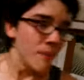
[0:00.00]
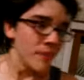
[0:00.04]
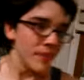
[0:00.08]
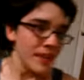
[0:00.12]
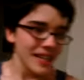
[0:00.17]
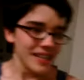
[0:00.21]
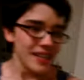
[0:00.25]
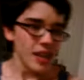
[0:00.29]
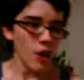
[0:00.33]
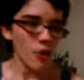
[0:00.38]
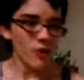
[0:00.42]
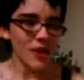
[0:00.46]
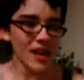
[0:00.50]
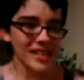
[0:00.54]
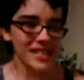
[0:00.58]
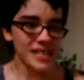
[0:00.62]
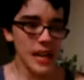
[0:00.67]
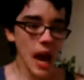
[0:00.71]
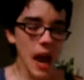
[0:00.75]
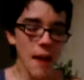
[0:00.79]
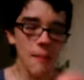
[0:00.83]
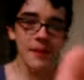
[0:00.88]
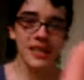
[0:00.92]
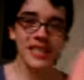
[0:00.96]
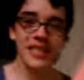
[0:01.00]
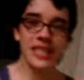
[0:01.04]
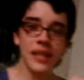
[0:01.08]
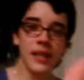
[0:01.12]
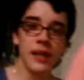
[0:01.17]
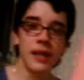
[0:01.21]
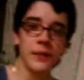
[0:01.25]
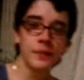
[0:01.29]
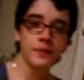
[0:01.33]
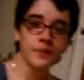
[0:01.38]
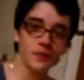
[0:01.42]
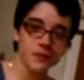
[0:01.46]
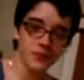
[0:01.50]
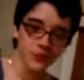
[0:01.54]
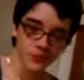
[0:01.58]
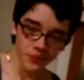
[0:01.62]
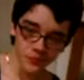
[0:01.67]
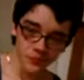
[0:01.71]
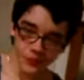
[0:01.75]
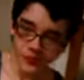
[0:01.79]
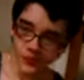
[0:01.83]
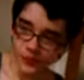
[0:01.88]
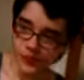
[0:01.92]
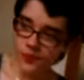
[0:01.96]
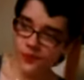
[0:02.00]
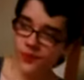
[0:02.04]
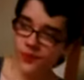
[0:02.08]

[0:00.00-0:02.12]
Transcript: Until next time. Click the subscribe button.